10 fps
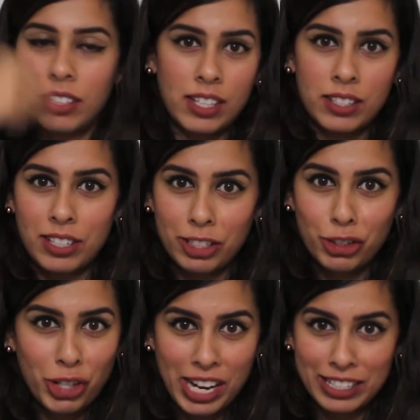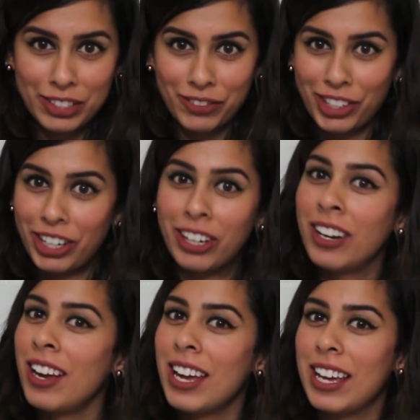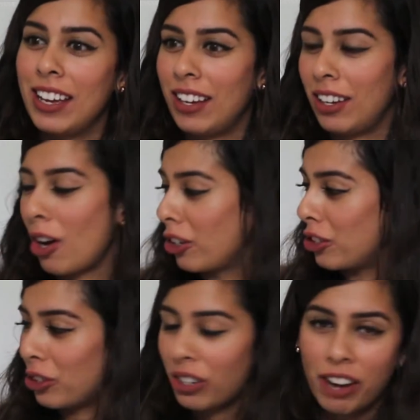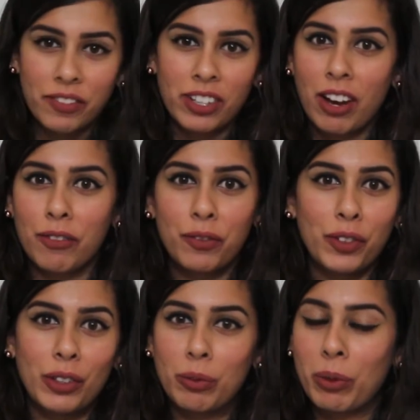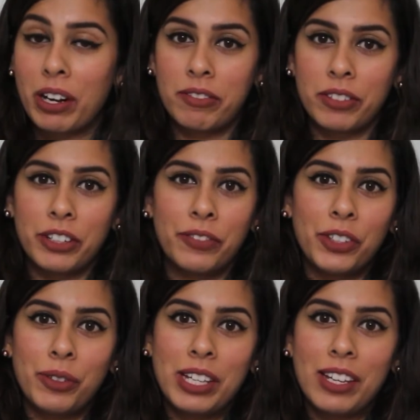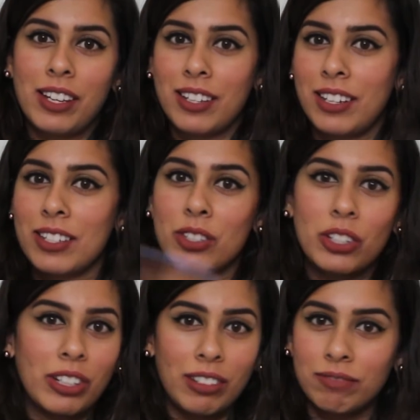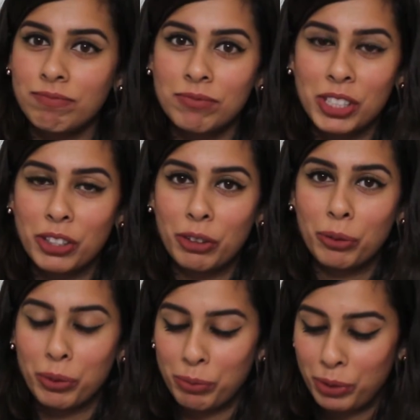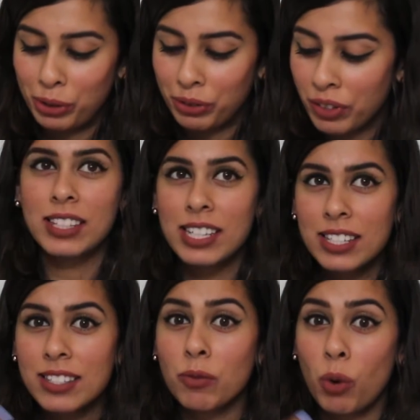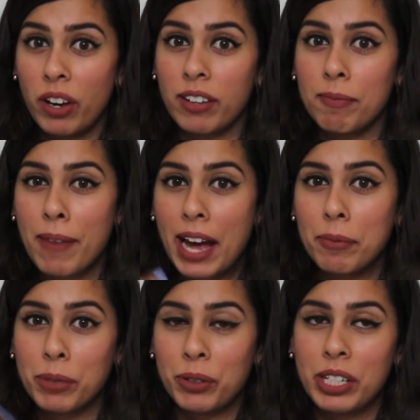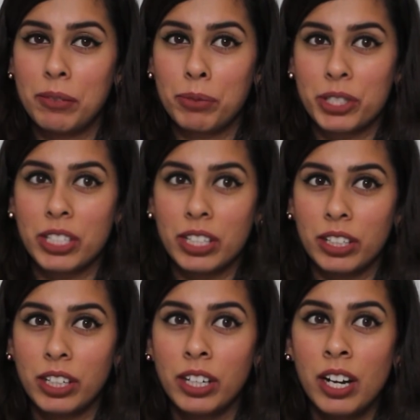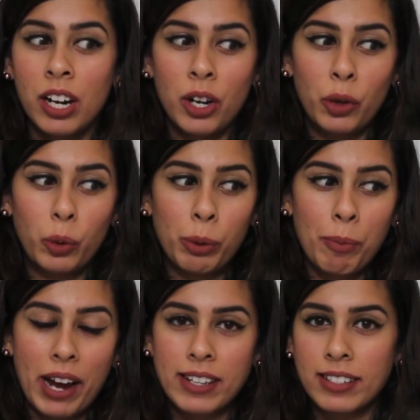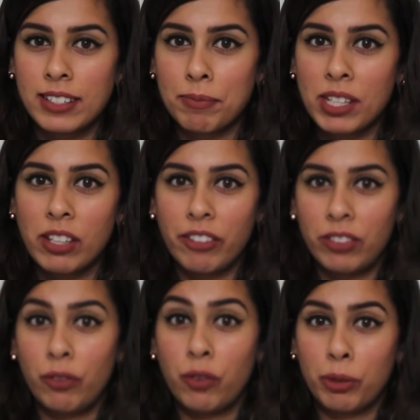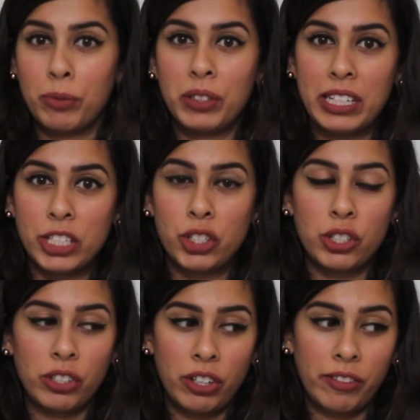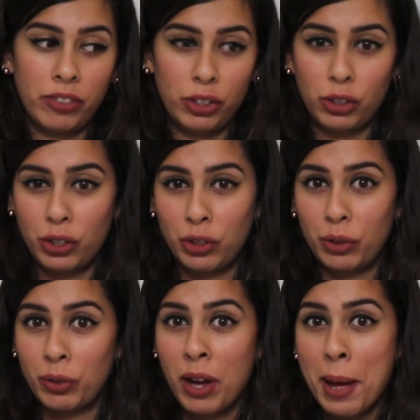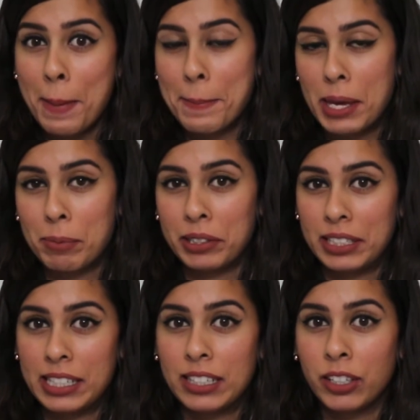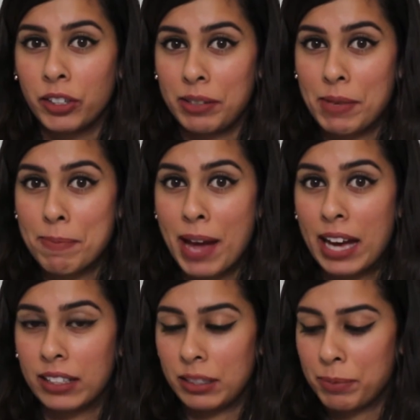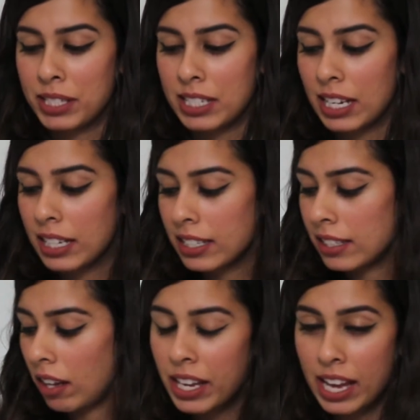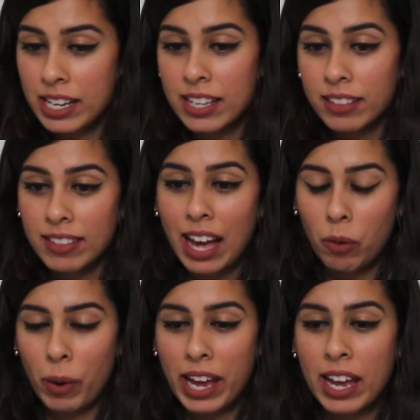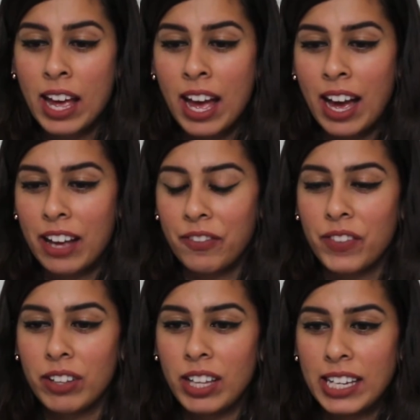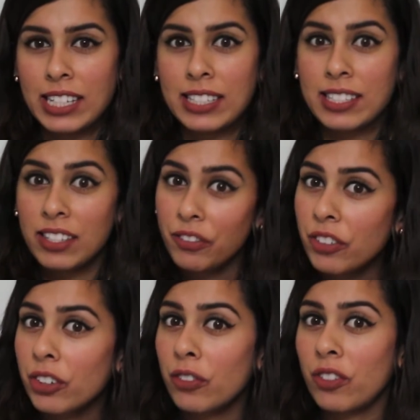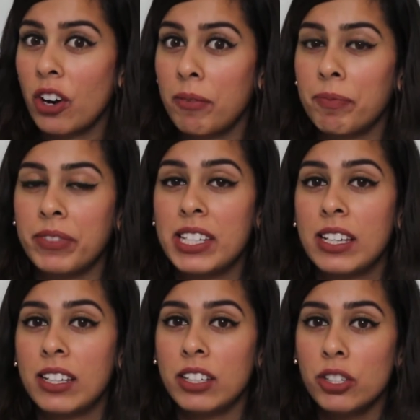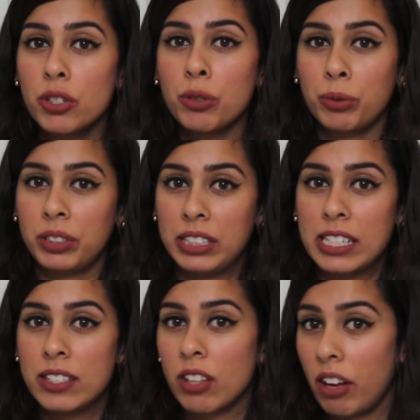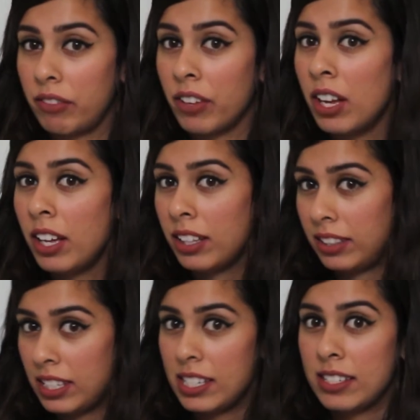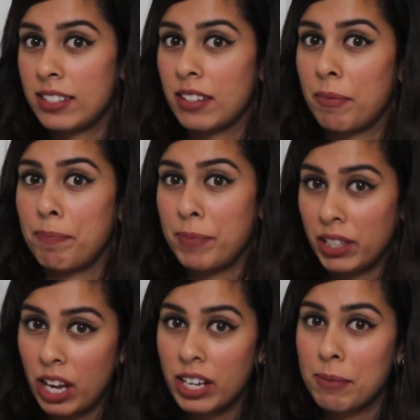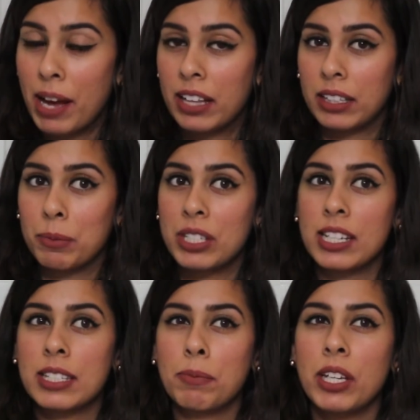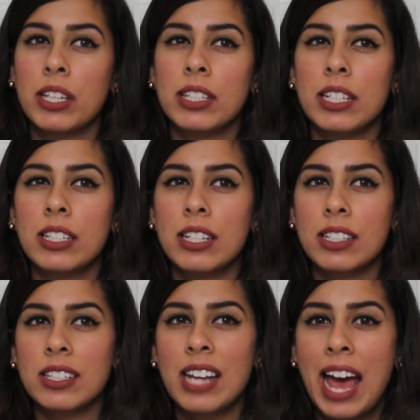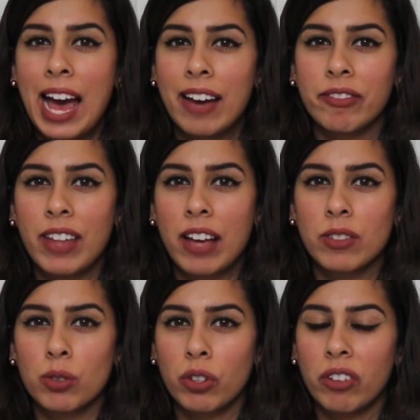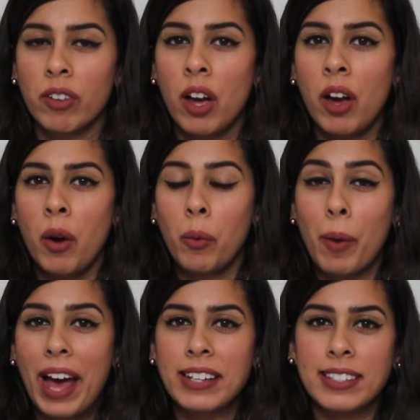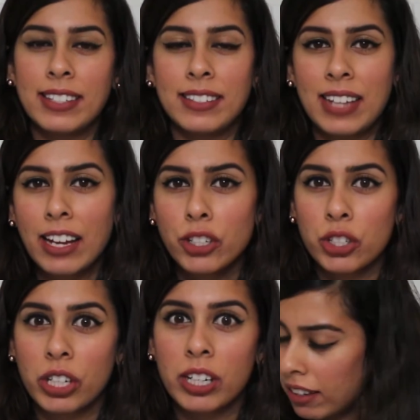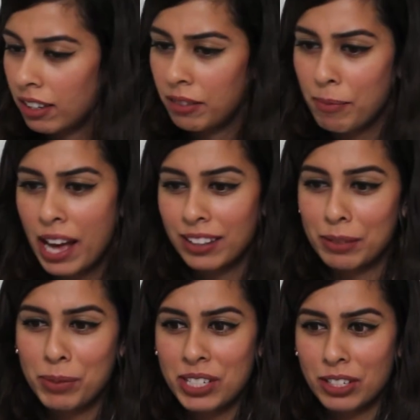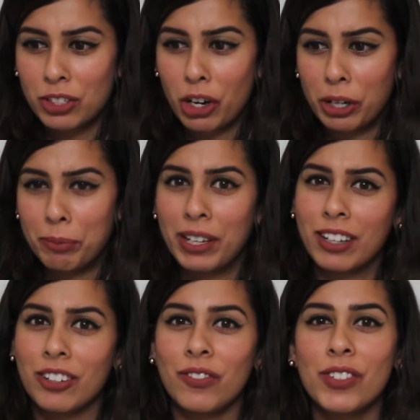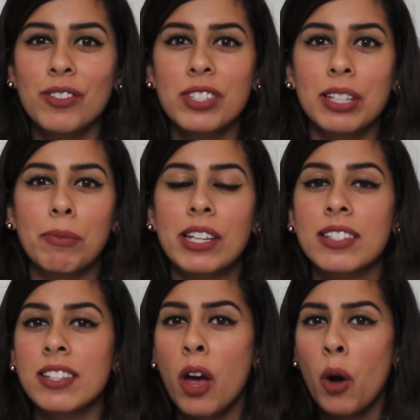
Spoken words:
it's gonna transfer onto your coffee cup, food, whatever. If you eat, it is gonna, you know, remove. This one, Matte Beauty in particular, reminds me of the formulation of the new Maybelline Creamy Matte lipsticks, and in that way I feel like it's different from the initial release of these Milani matte lipsticks because it doesn't have that sort of waxy texture. Matte lipsticks are a bit confusing because